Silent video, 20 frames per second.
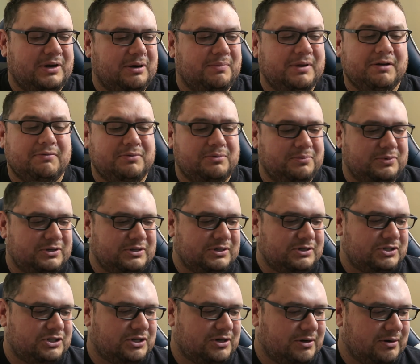but I'm not
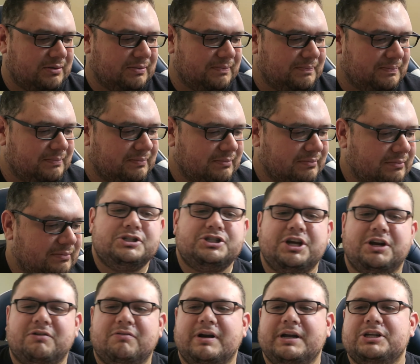100% sure.
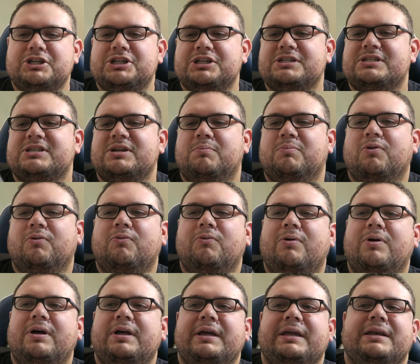Generations number
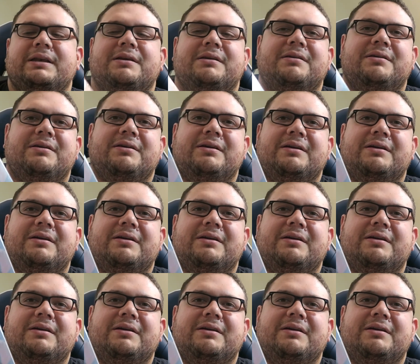one.